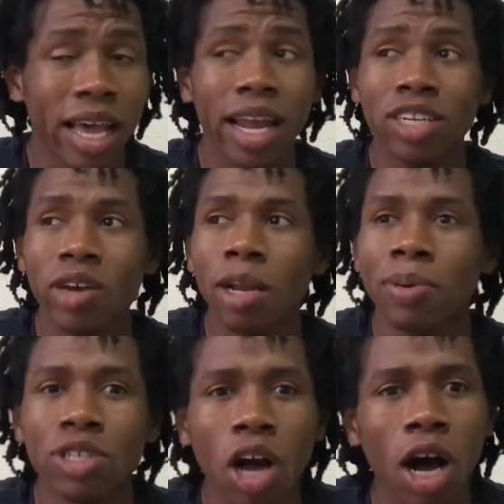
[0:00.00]
And I try to
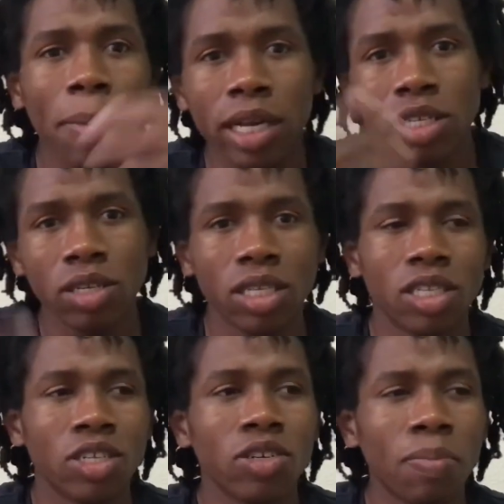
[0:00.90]
push all my students
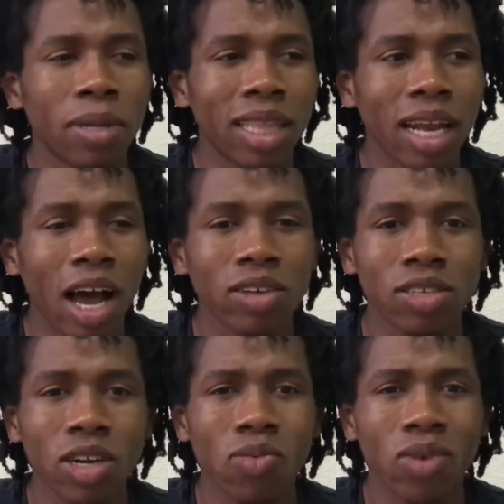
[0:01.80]
to do it, but then I
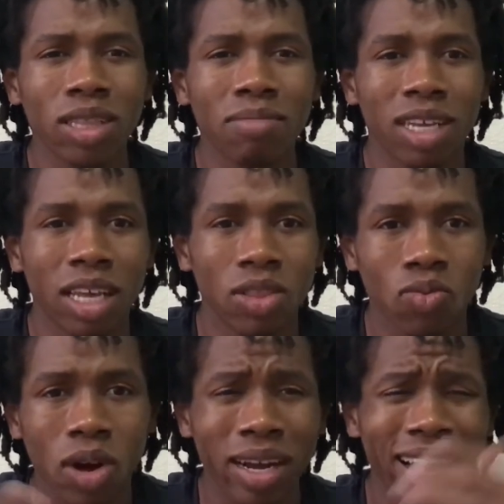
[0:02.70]
also don't want them to get the
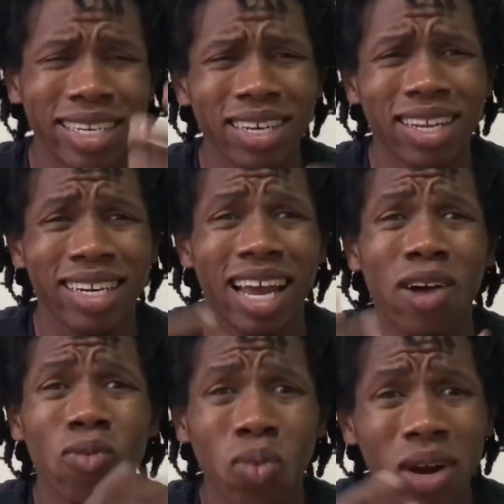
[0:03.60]
wrong idea and
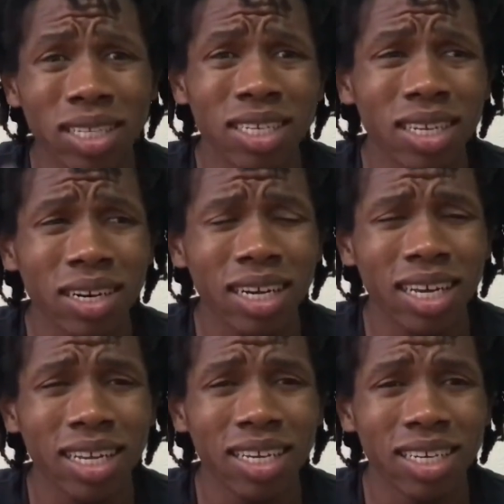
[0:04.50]
not want to learn
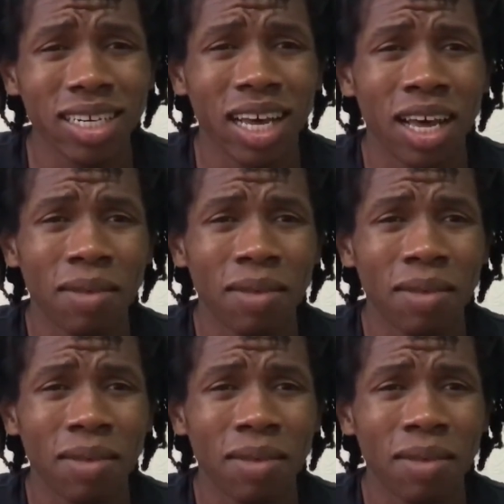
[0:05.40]
English,